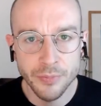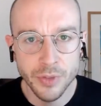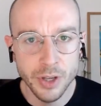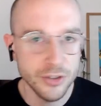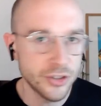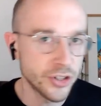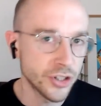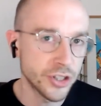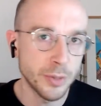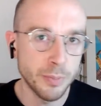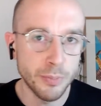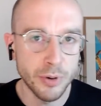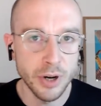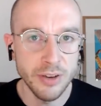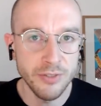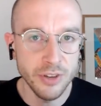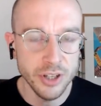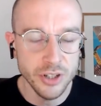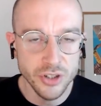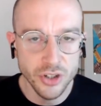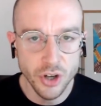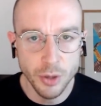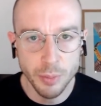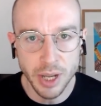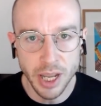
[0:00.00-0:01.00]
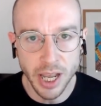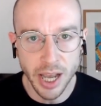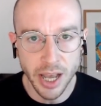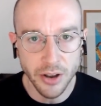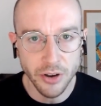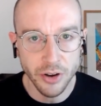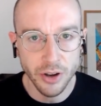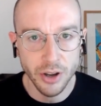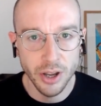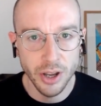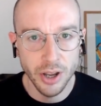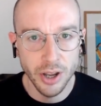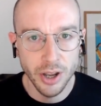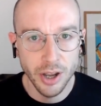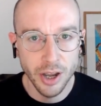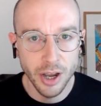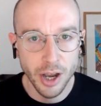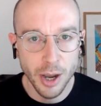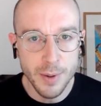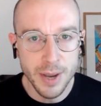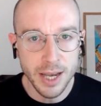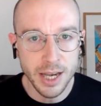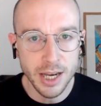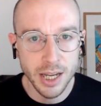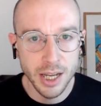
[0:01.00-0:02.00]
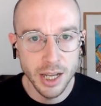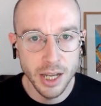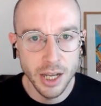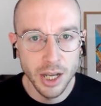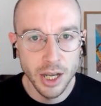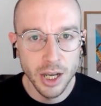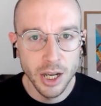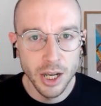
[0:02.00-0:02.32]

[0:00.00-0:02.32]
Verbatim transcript: It's just a previous job he had. I mean,